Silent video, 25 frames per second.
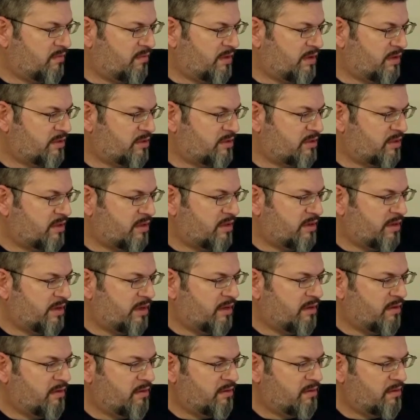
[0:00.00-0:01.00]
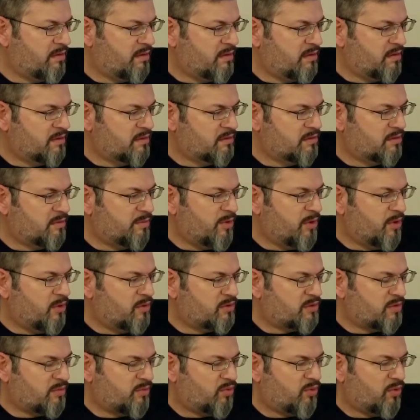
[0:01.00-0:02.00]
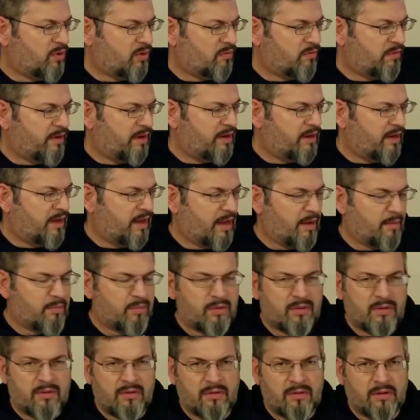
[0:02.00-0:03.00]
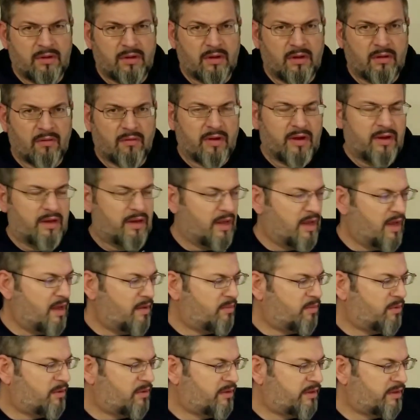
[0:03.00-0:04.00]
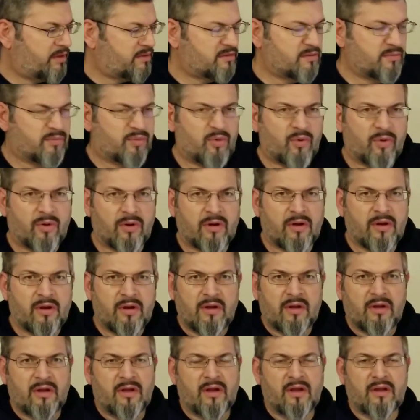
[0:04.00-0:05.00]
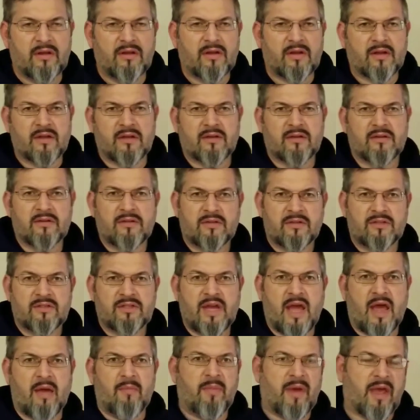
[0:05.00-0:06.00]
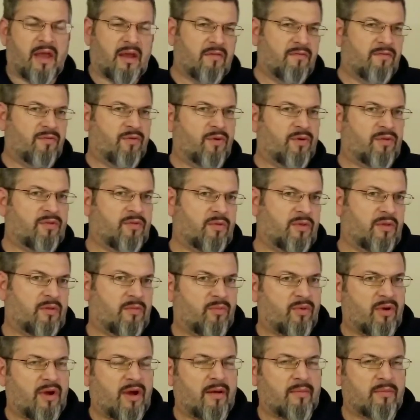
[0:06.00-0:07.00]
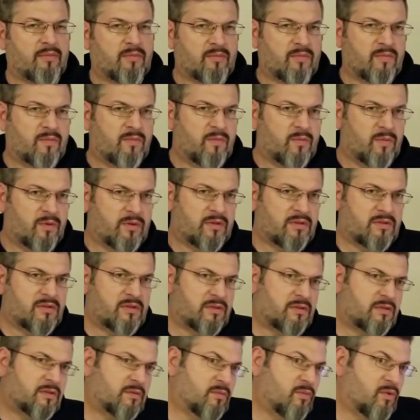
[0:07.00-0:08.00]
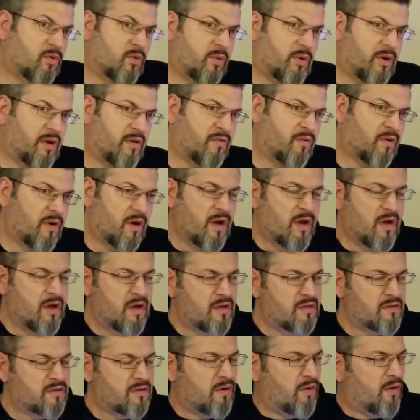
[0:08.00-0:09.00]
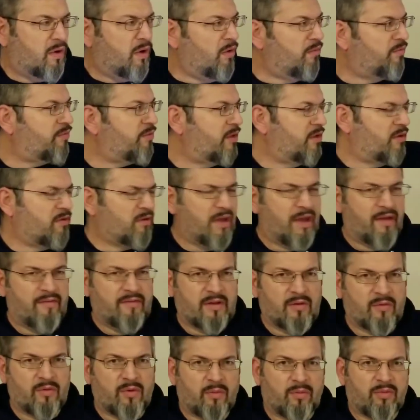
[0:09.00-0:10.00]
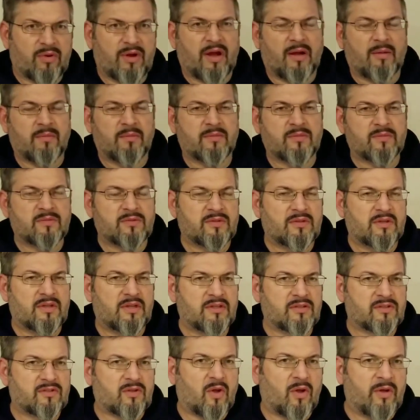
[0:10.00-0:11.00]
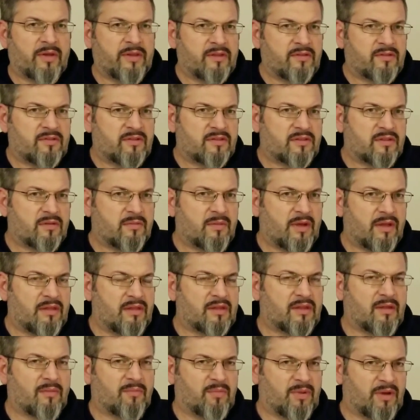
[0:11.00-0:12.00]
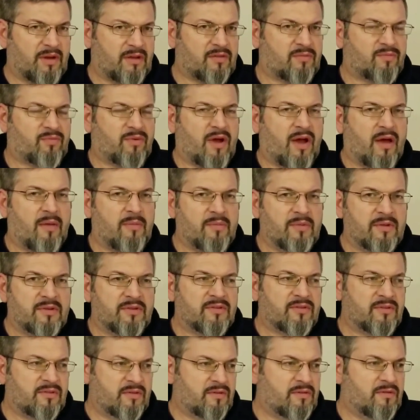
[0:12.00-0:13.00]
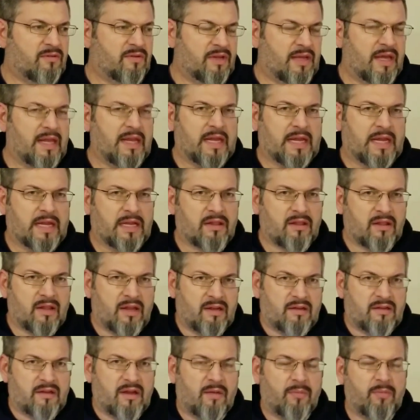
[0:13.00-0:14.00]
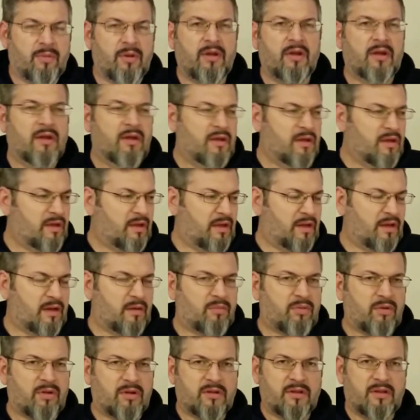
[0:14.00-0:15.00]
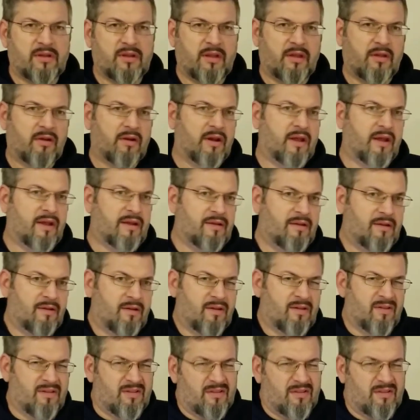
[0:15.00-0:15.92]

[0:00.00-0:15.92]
Gotcha. Oh, yeah. Zmodo support right in the app. You can go right in the app, click support, and you can chat back and forth with the problem with the system or whatever. So hopefully you don't have any real problems installing the system. I think the biggest problem is getting it linked up, getting plugged in the internet.